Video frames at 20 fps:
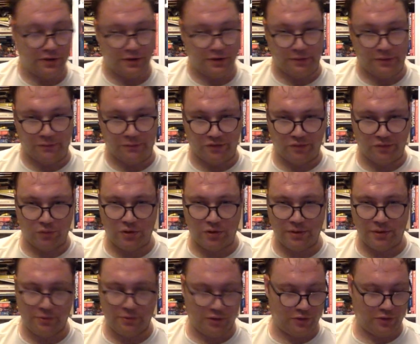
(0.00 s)
So what I'm
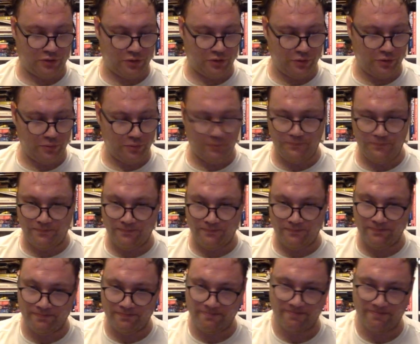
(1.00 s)
going to do
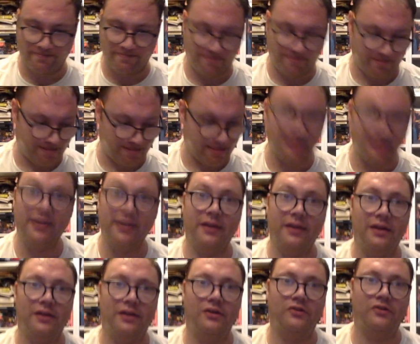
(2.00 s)

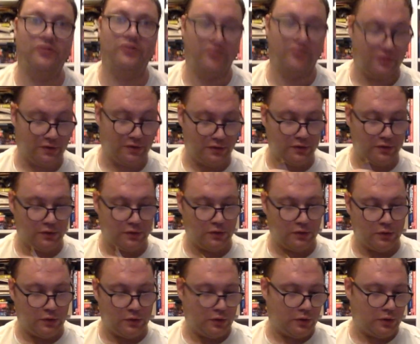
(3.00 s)
is
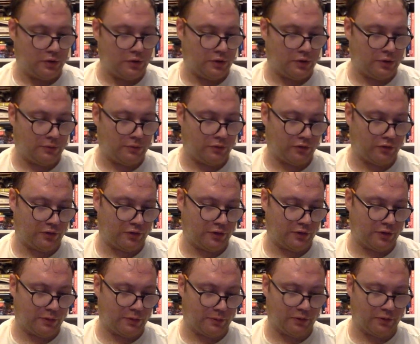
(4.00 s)
I'm just going to,
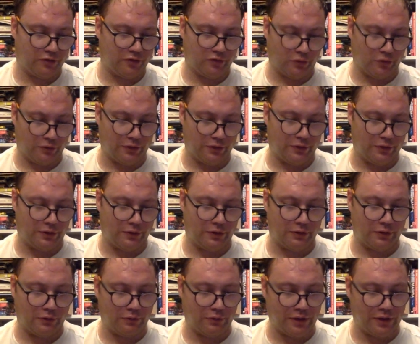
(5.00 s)
I'm going to slot the
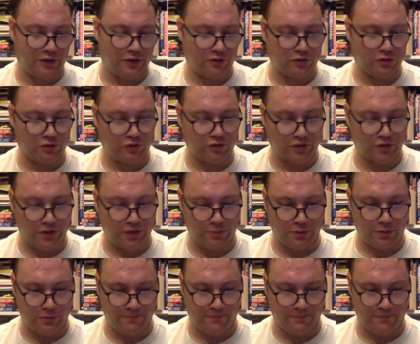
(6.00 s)
Quasar Saber